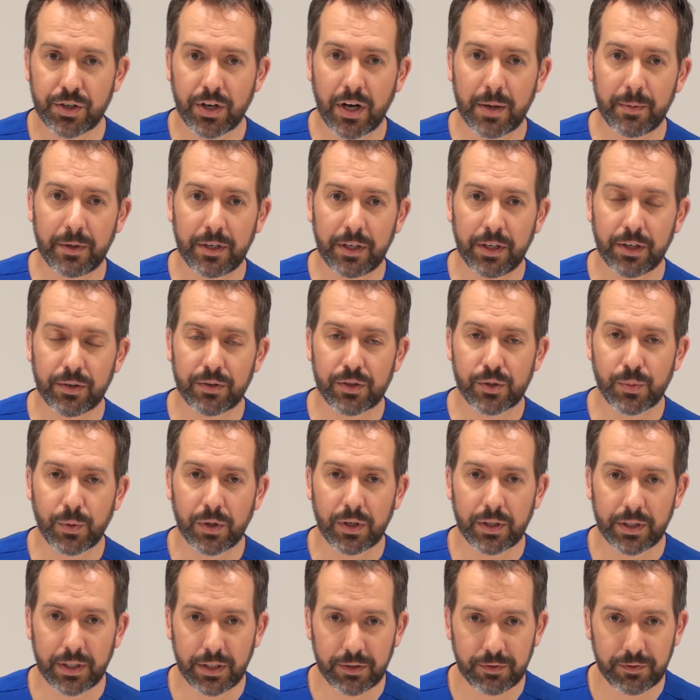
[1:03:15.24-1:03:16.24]
in here as well
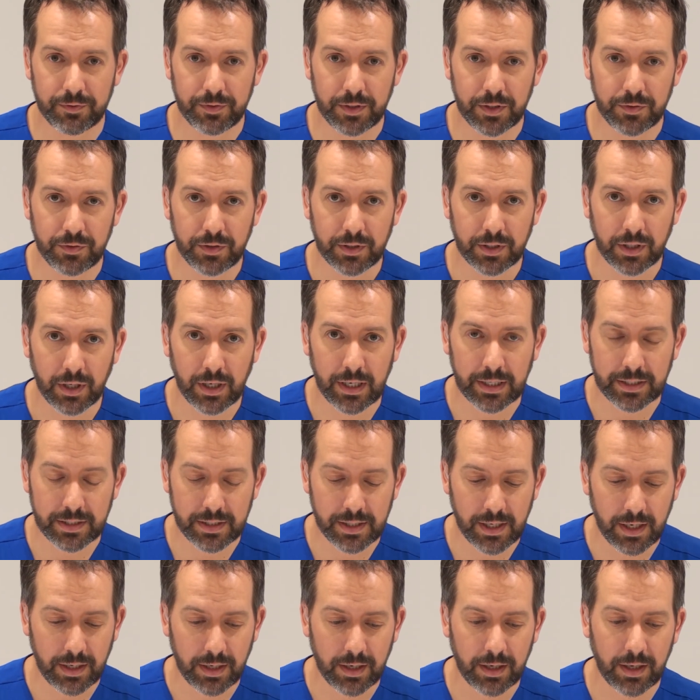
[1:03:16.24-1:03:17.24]
if you'd like,
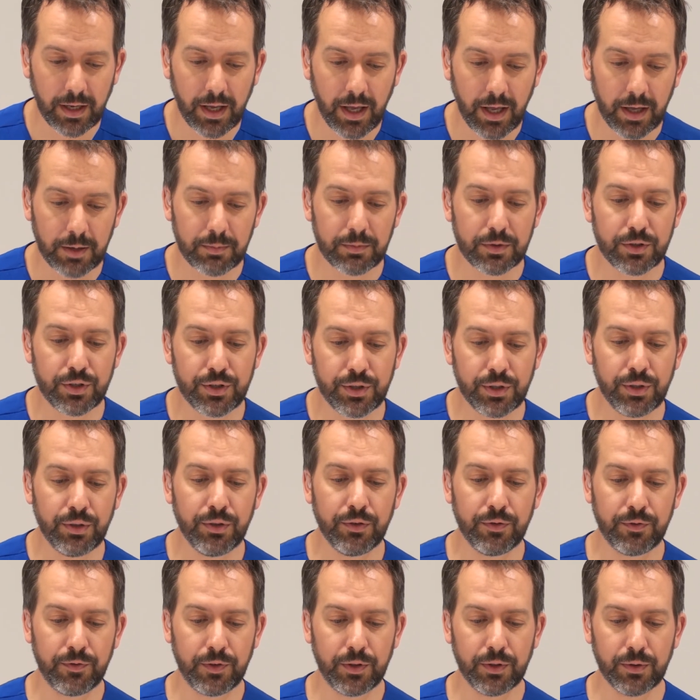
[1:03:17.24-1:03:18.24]
Tanya. Do you
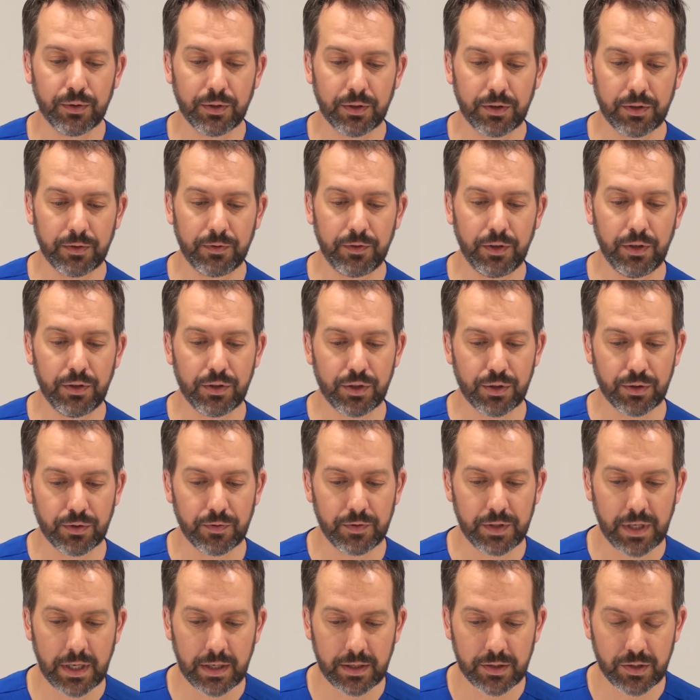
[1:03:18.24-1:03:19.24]
feel that the future of
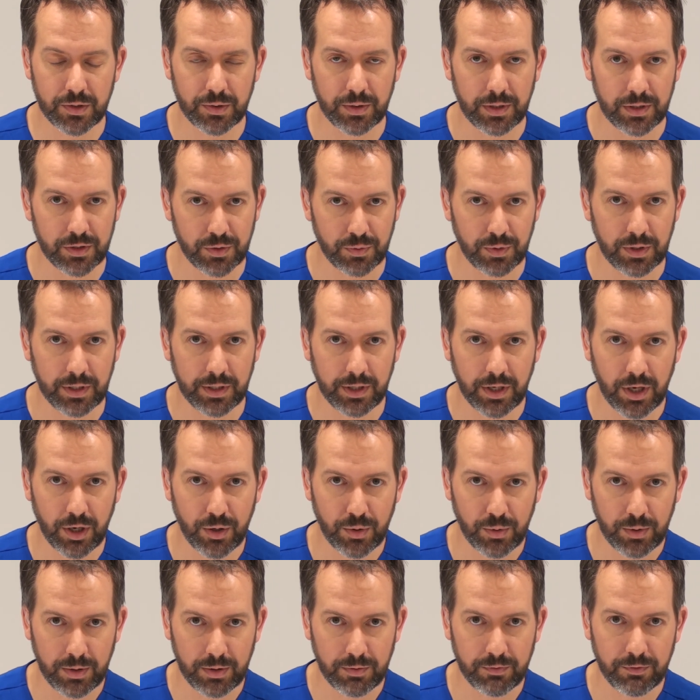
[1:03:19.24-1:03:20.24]
dentistry is really going
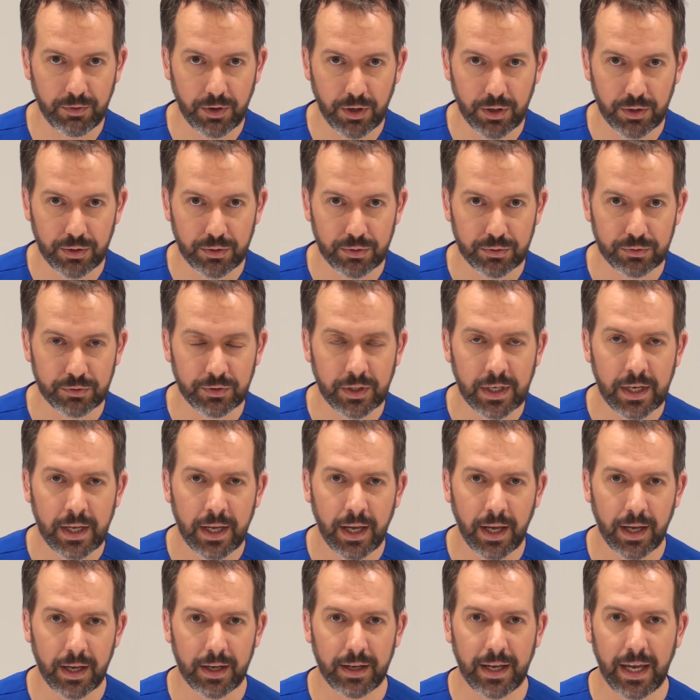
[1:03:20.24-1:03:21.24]
to involve
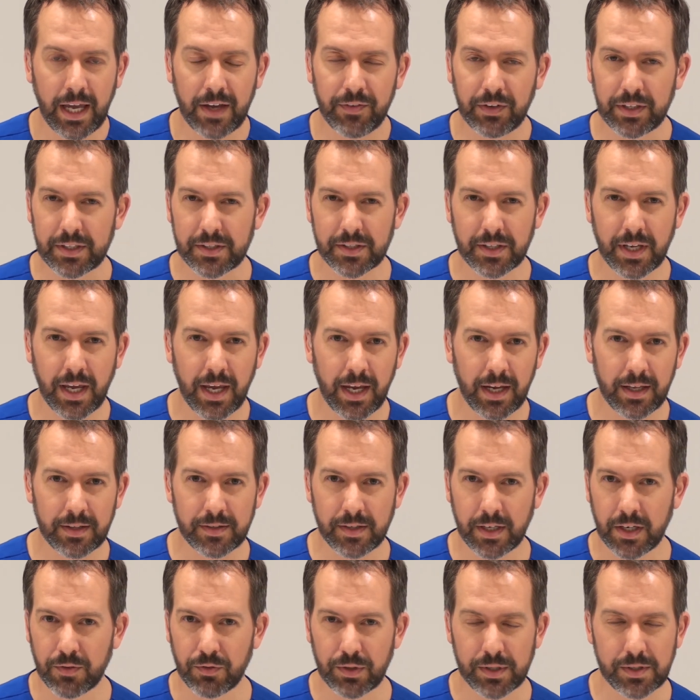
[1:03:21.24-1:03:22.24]
having scans
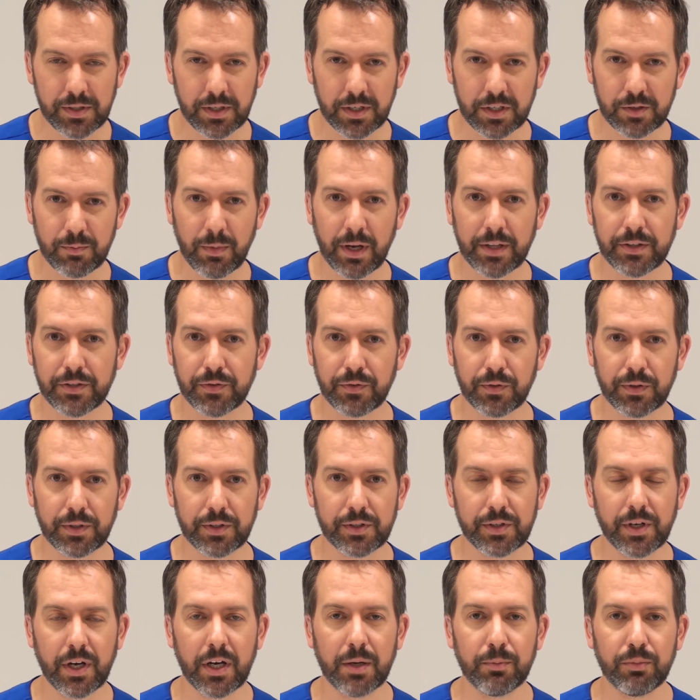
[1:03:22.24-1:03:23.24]
every 6 months, for
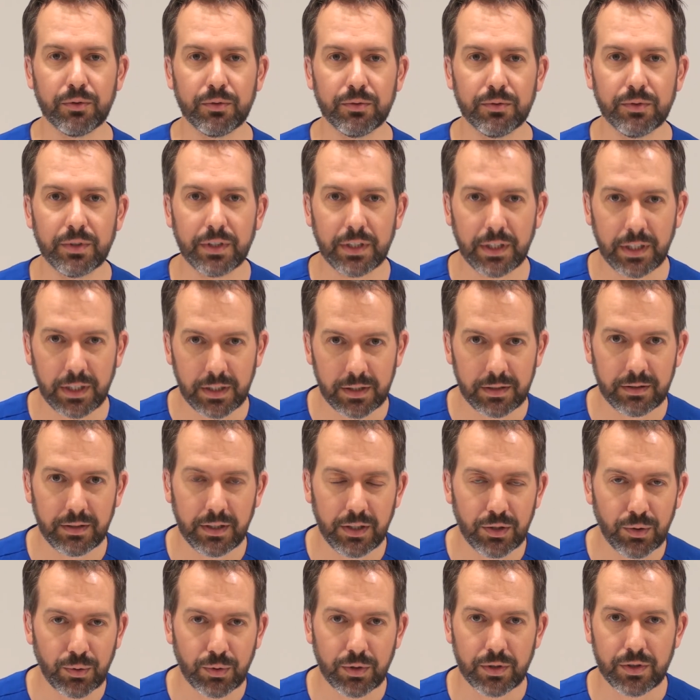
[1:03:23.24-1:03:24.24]
example, in
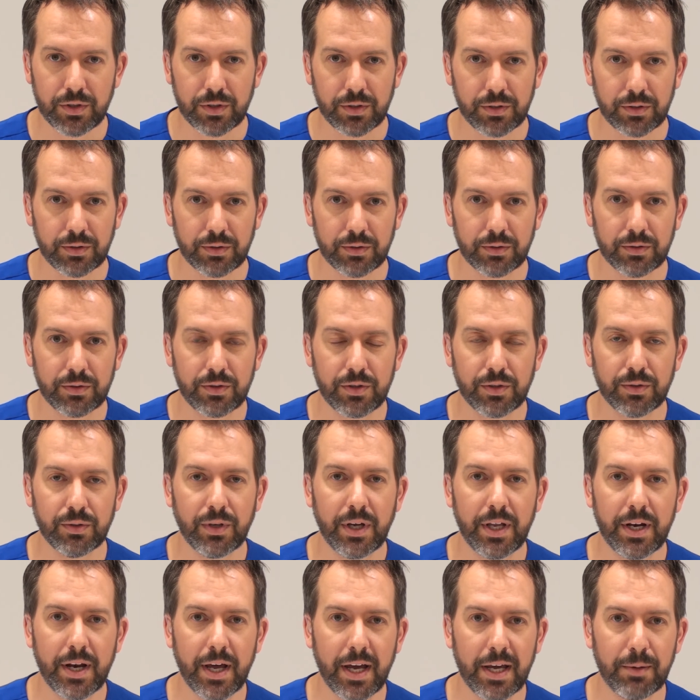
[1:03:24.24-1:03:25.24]
order to
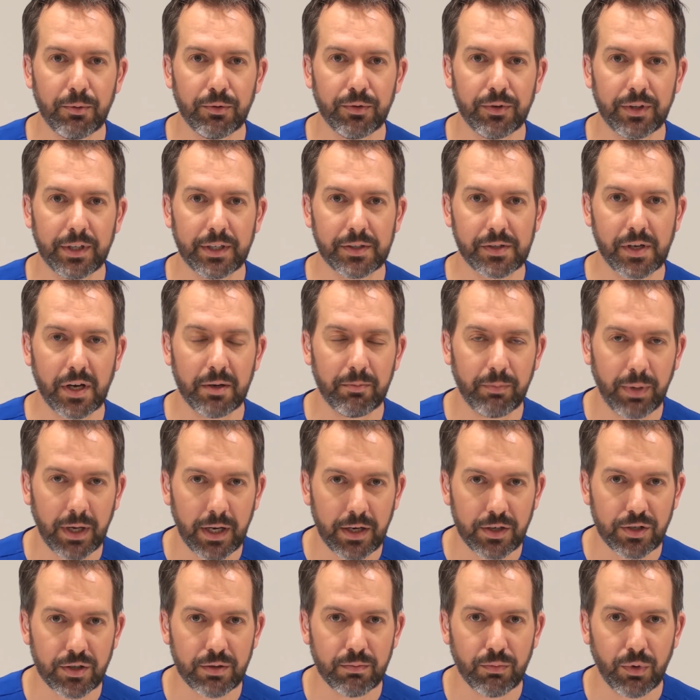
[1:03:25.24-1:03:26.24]
enable things like
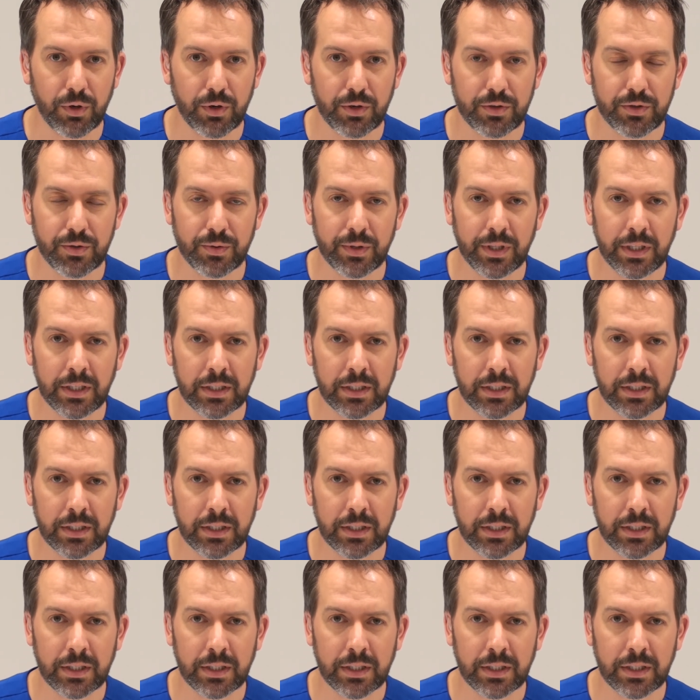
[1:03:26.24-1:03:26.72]
patient monitoring?